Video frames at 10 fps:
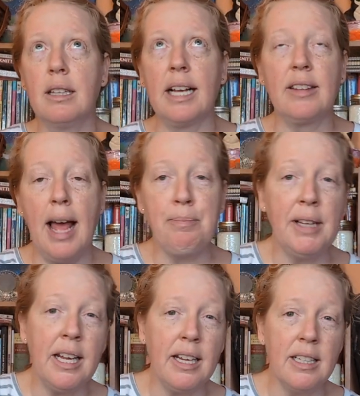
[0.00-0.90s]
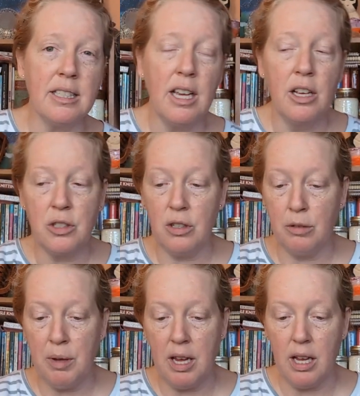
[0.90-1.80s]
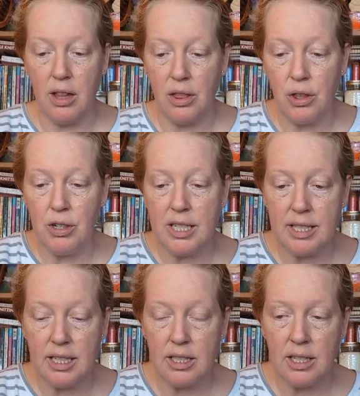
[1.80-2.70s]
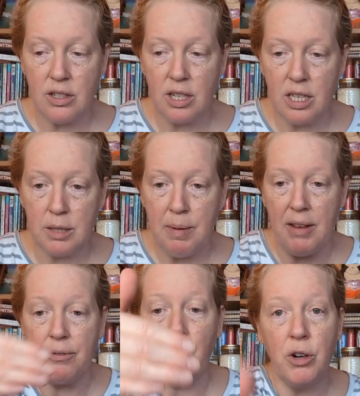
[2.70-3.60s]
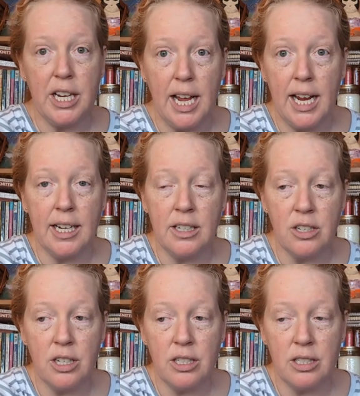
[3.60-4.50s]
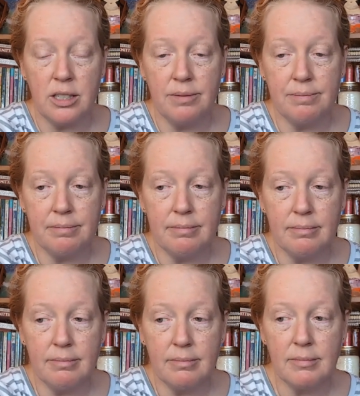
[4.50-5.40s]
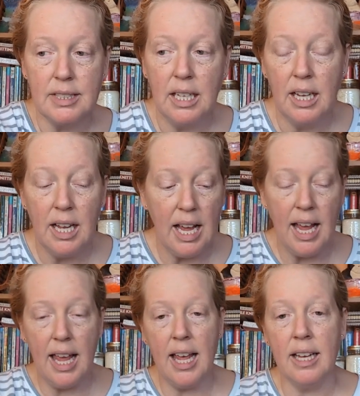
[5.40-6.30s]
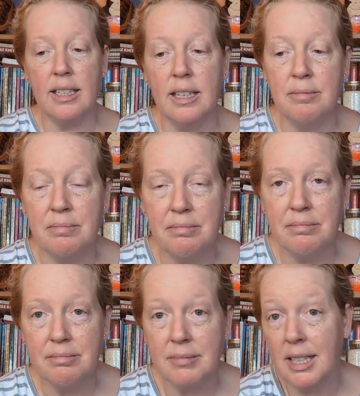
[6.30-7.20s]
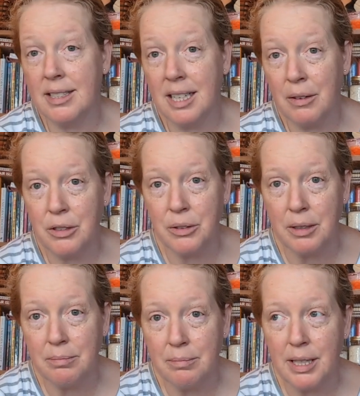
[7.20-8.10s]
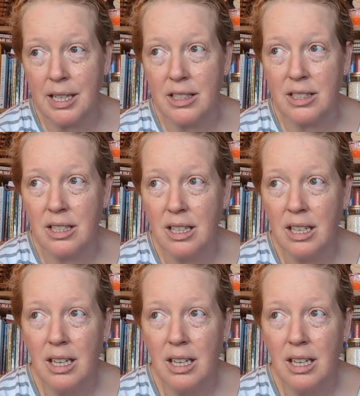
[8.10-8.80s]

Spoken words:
like lap blankets. So it'll be 36 inches by 48 inches. And I said I would do it because